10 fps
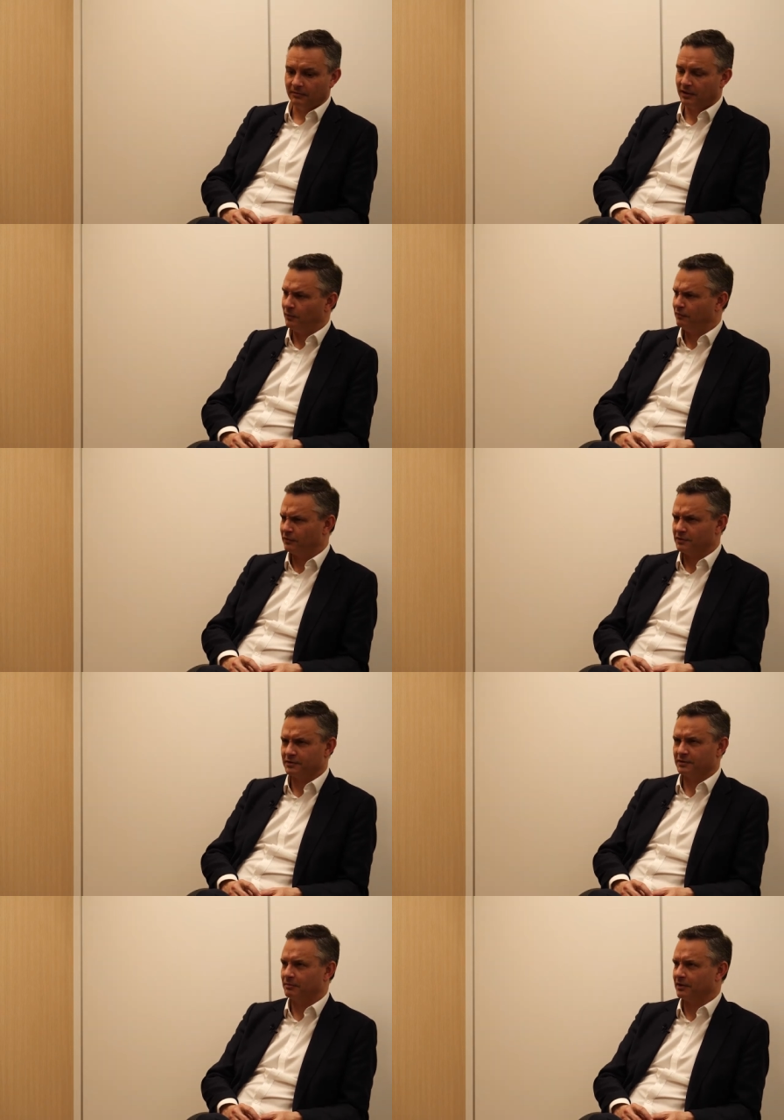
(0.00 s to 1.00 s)
kiwi fruit's
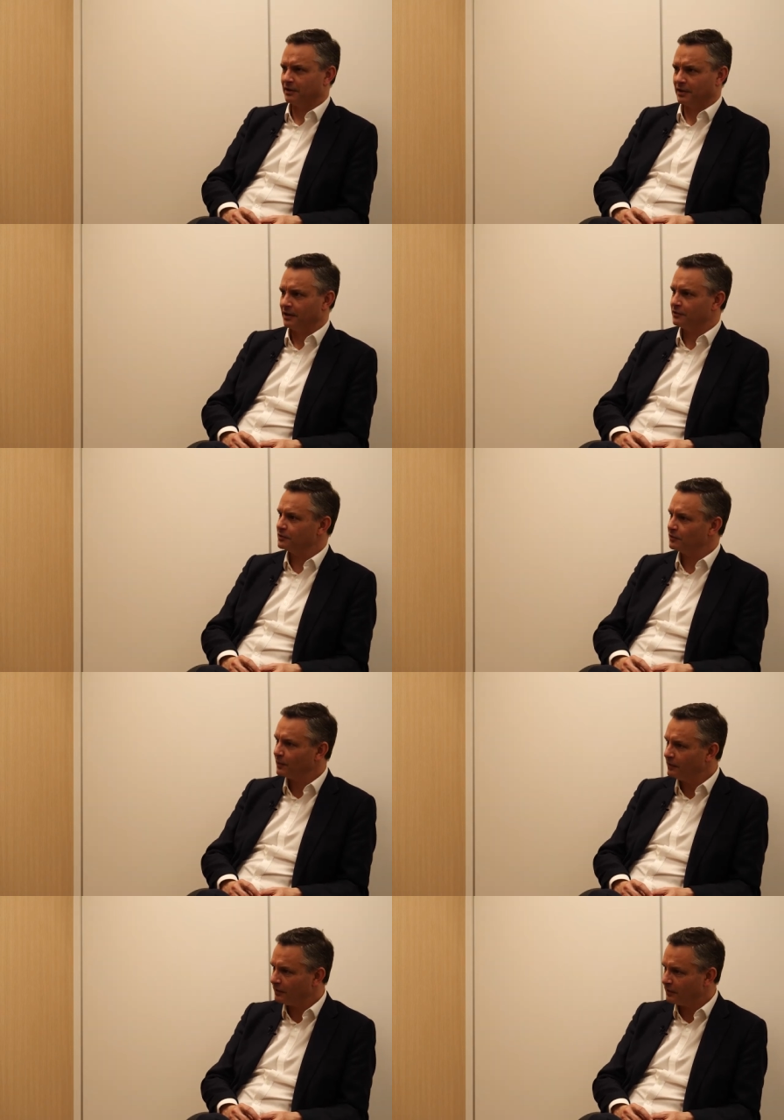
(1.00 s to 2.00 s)
something like one hundred and
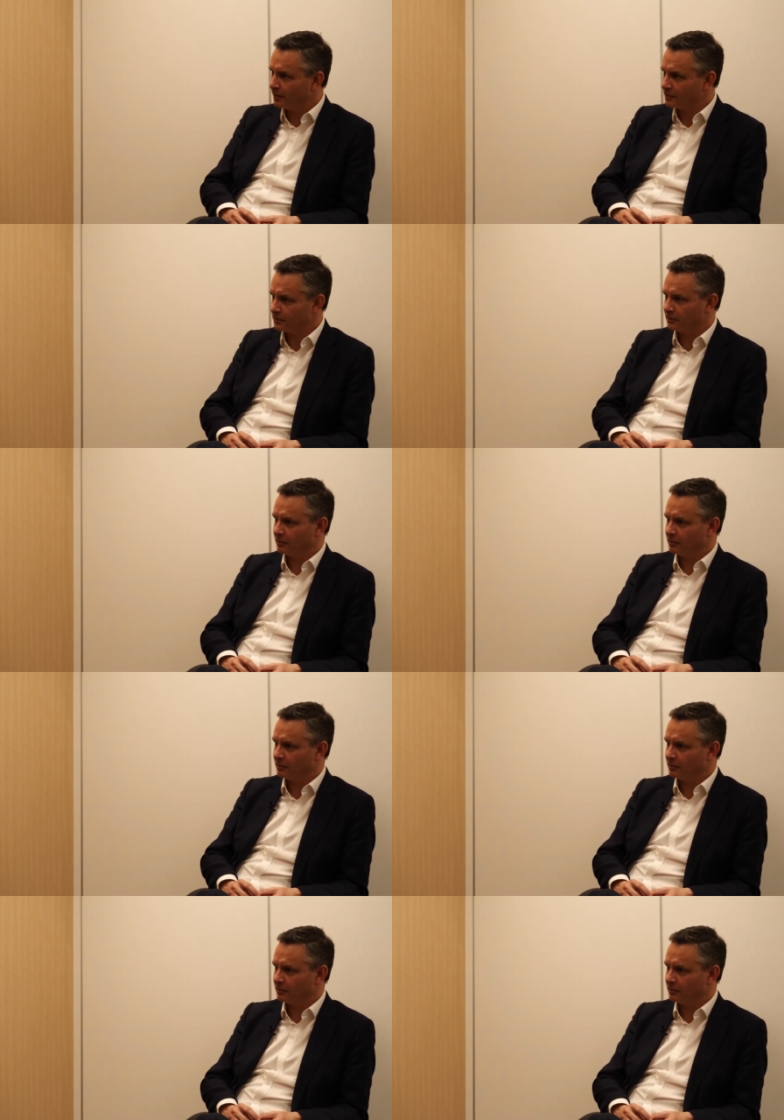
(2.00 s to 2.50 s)
twenty thousand